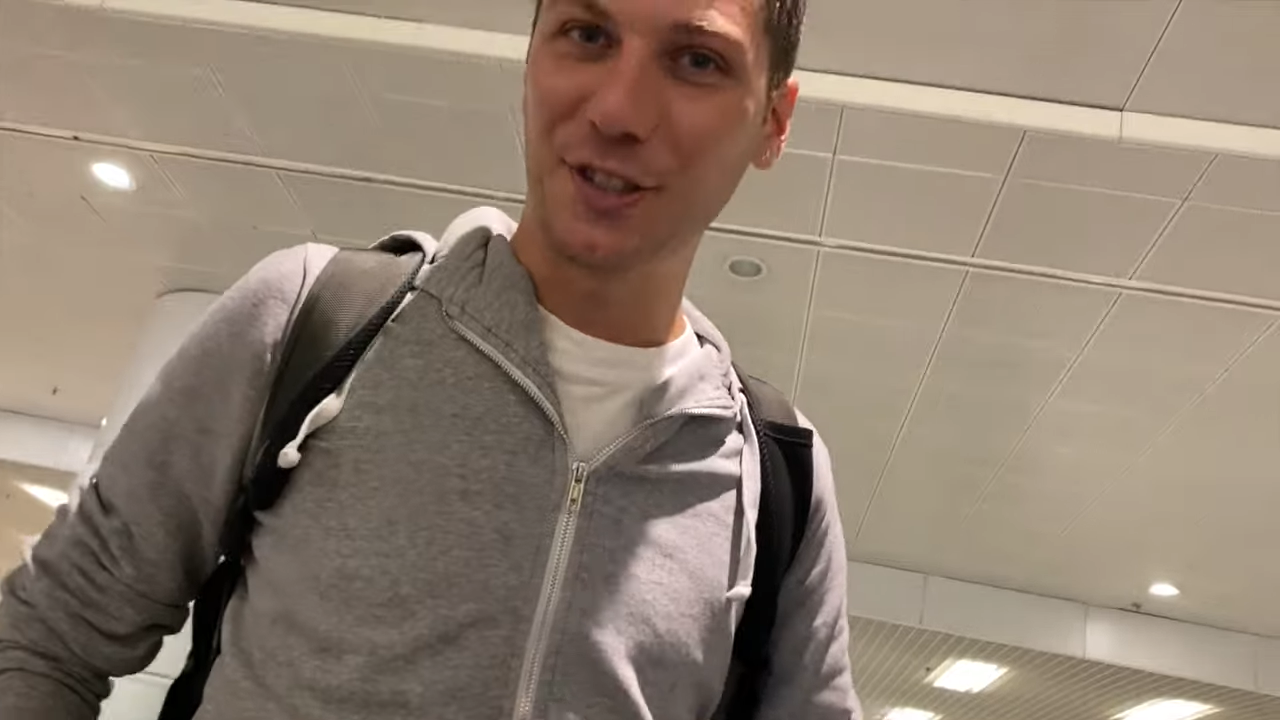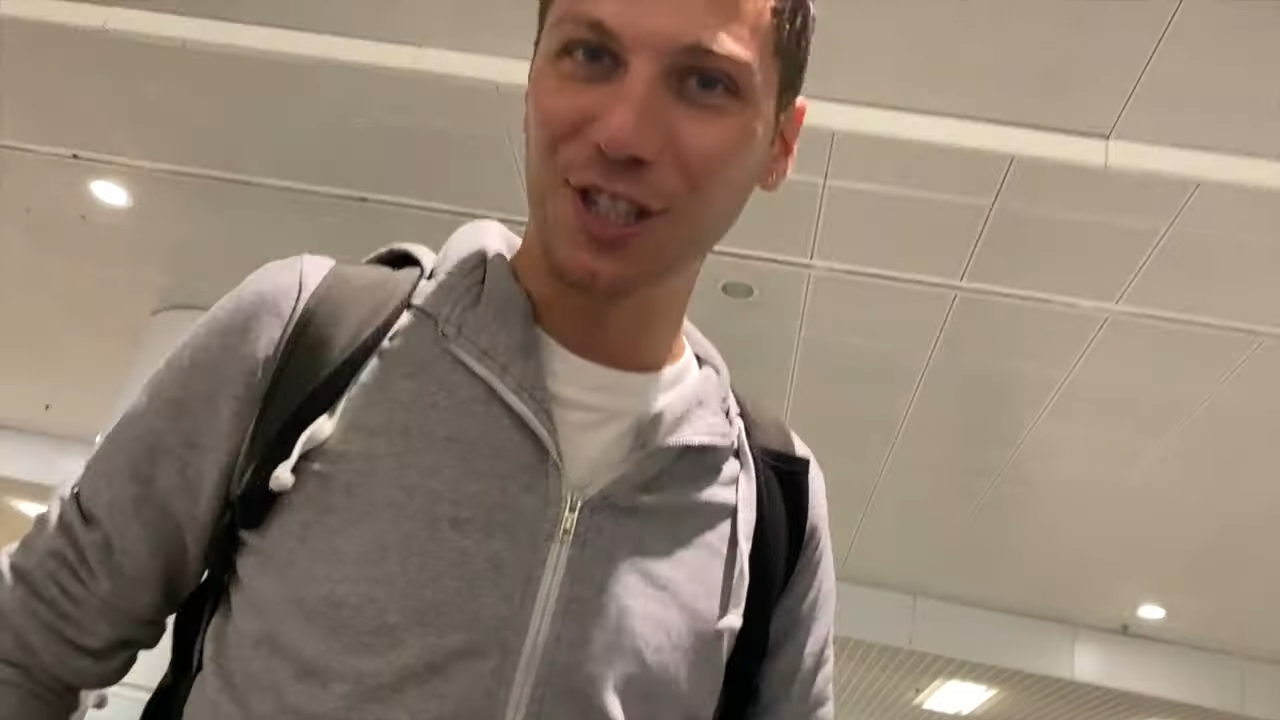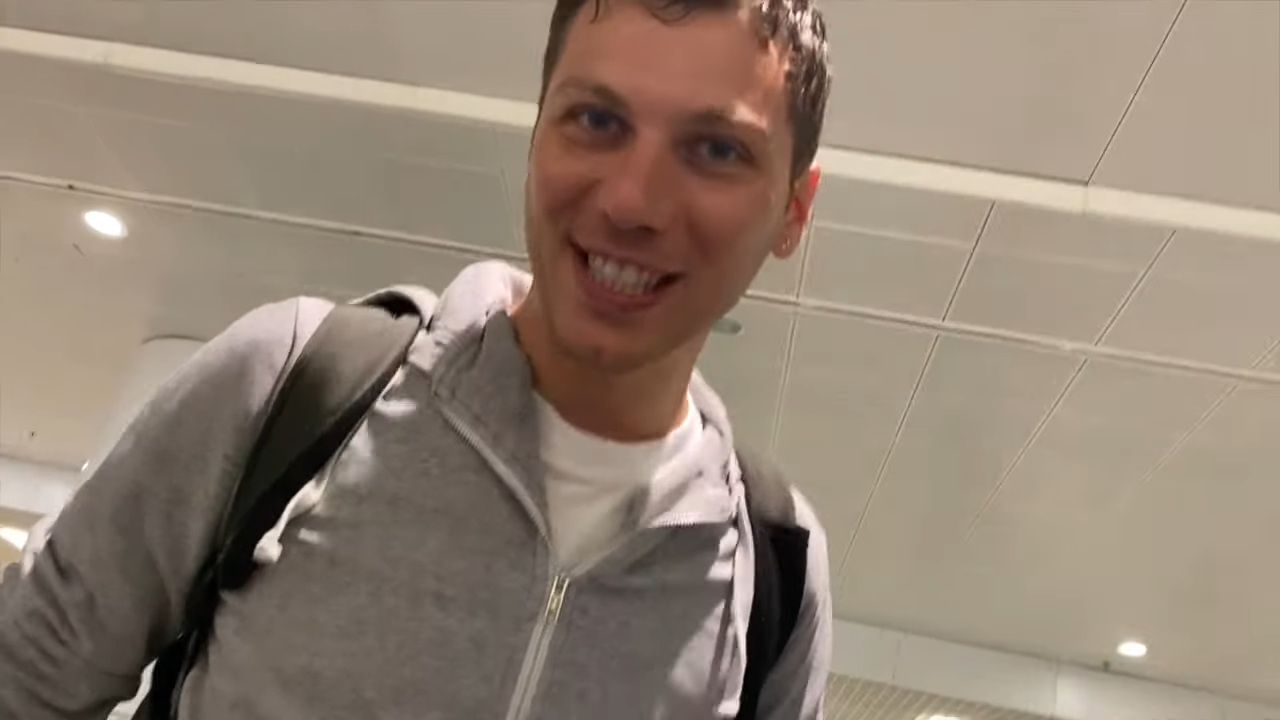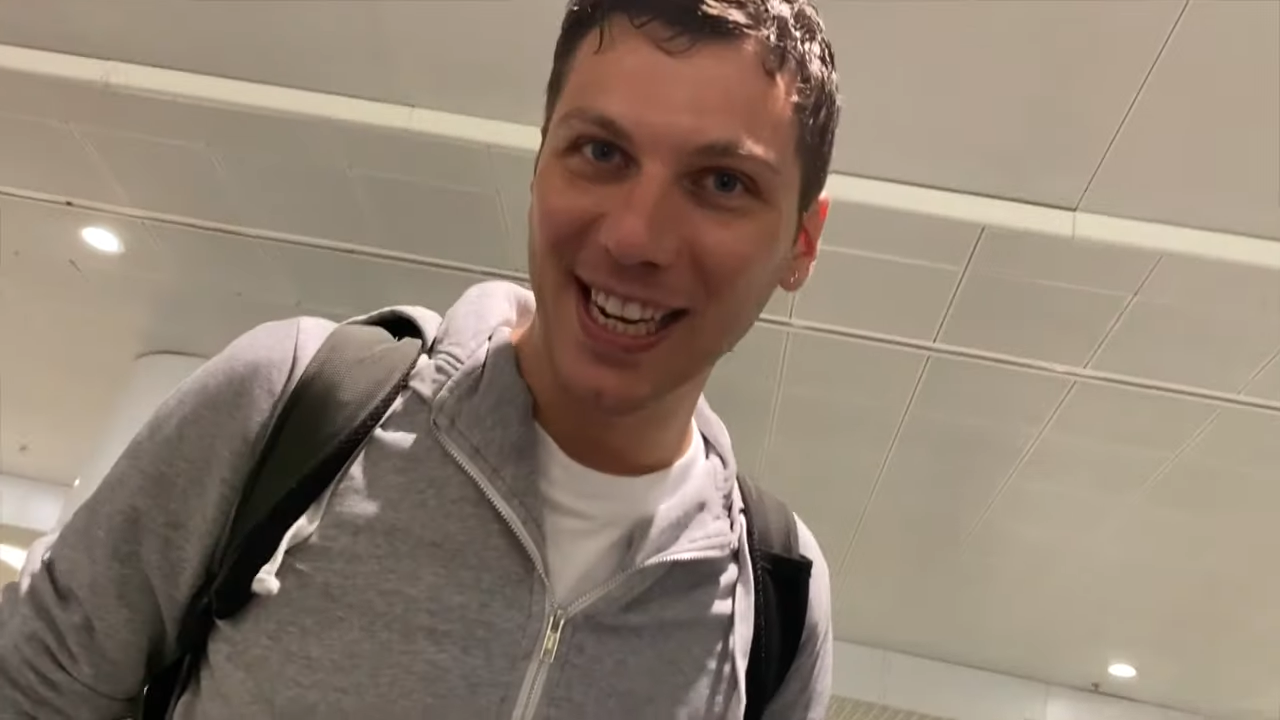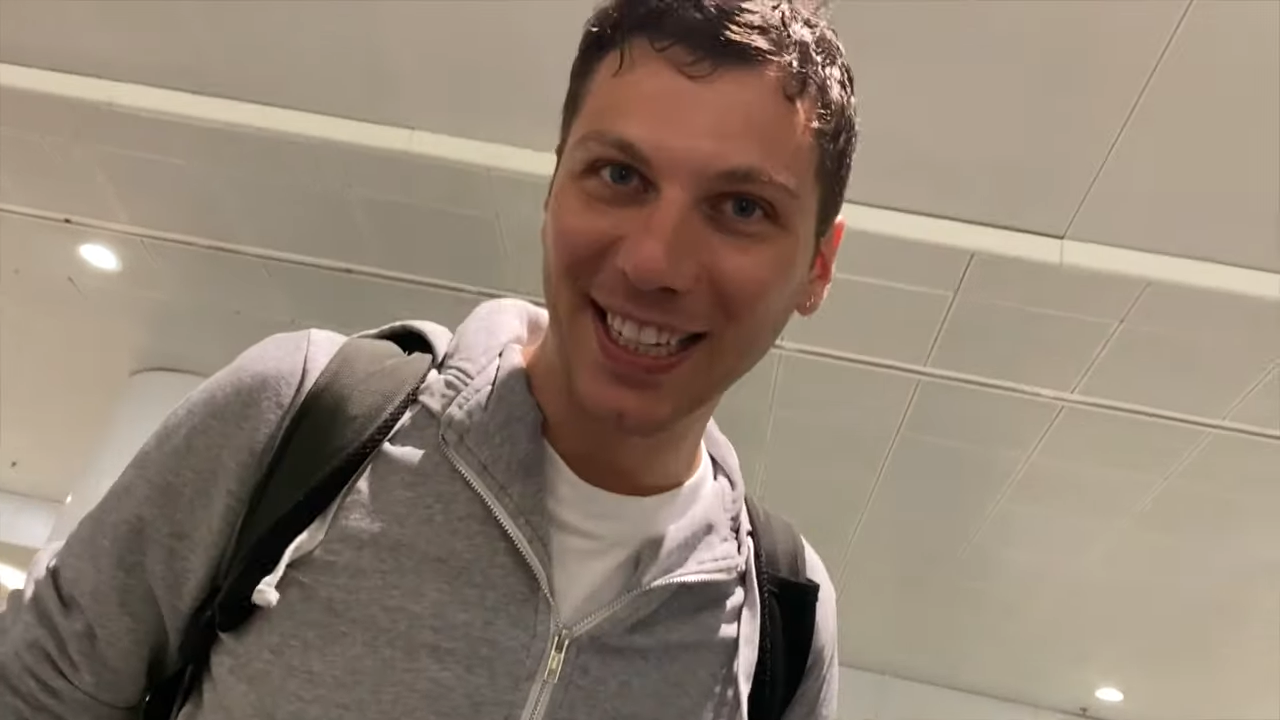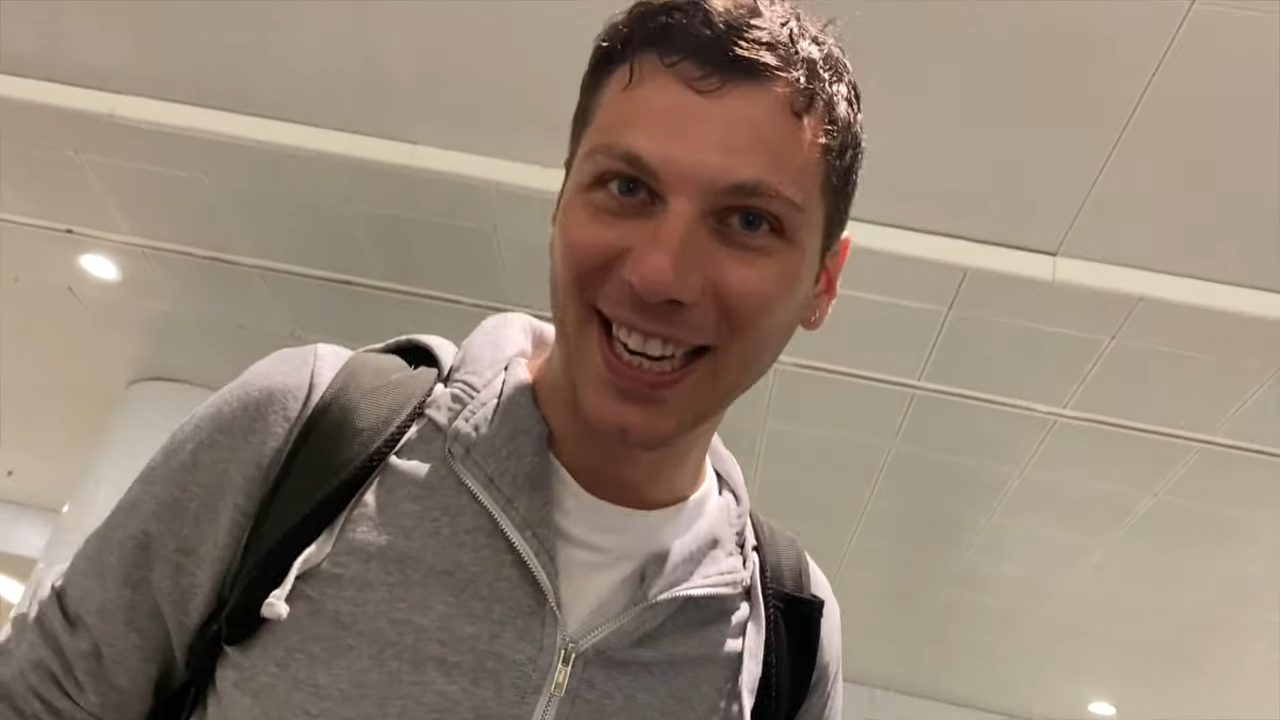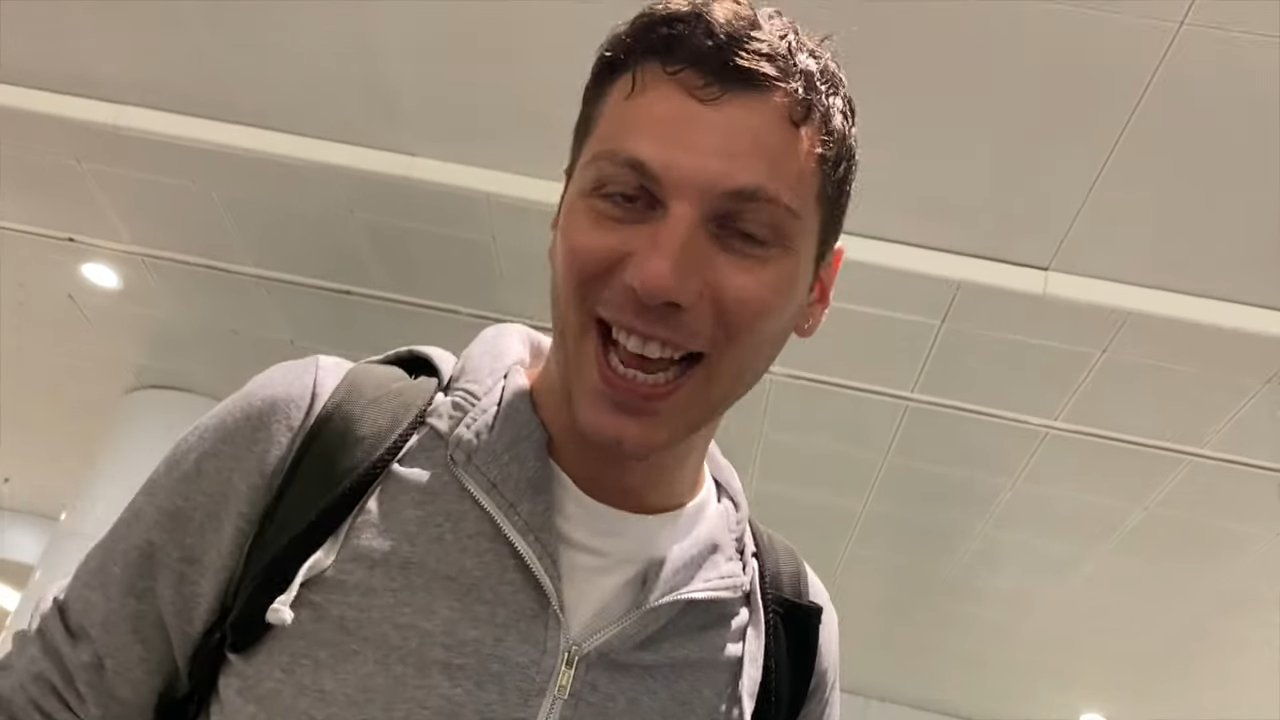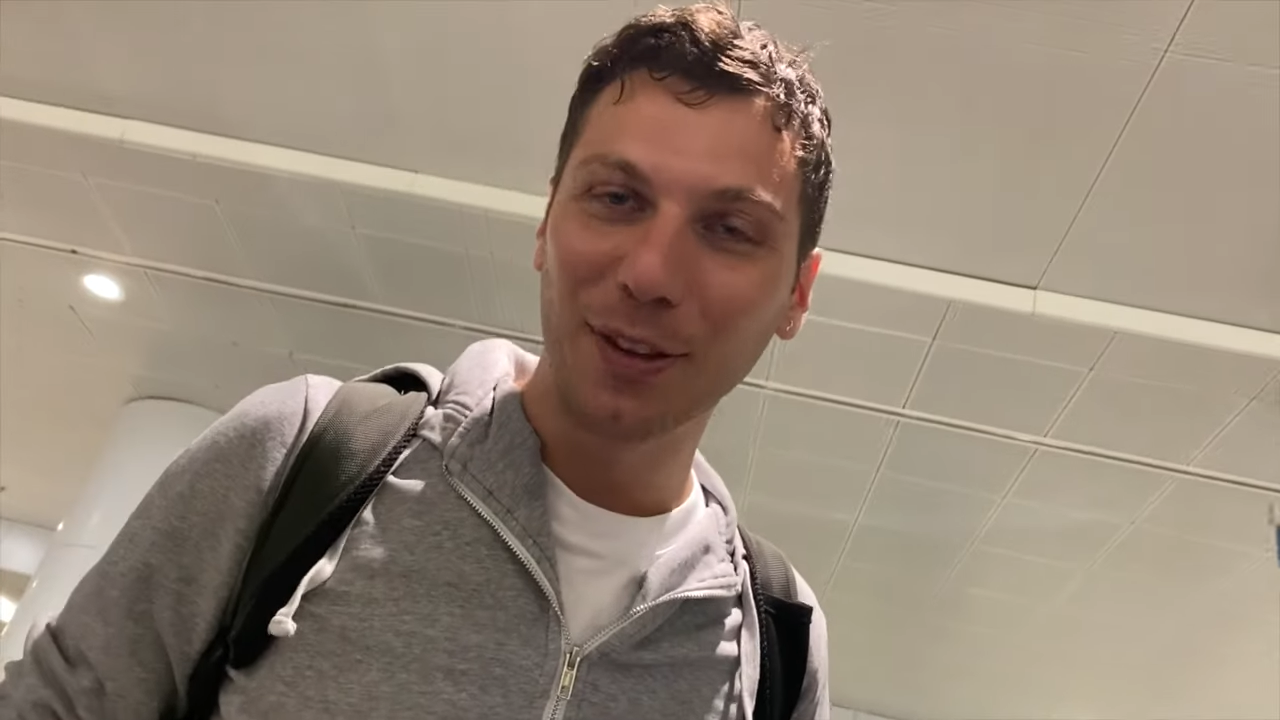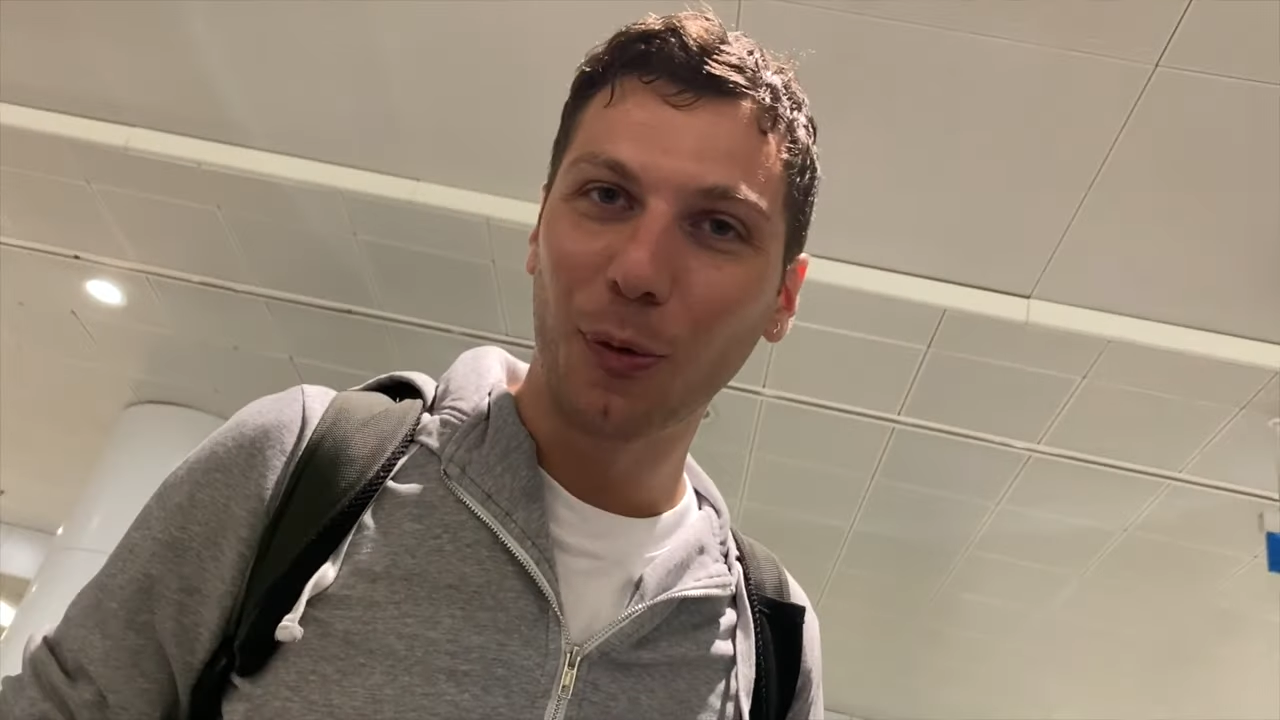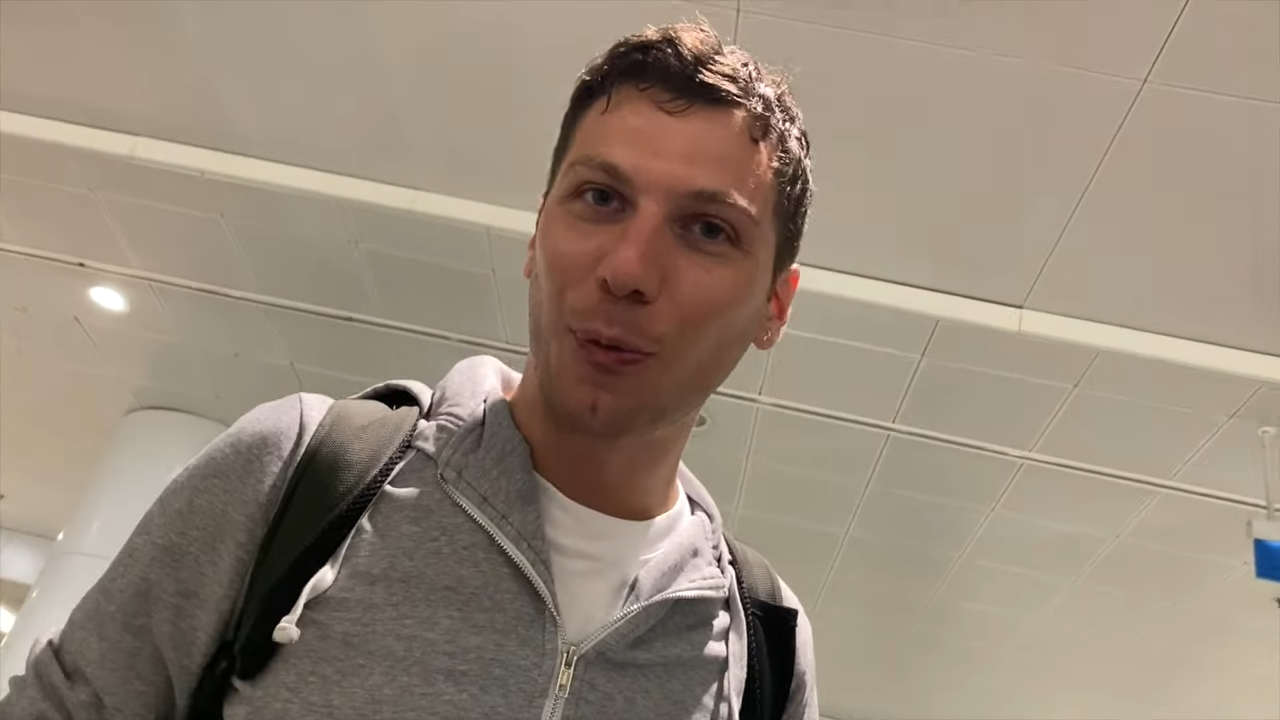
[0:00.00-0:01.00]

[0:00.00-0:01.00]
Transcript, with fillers: just like that,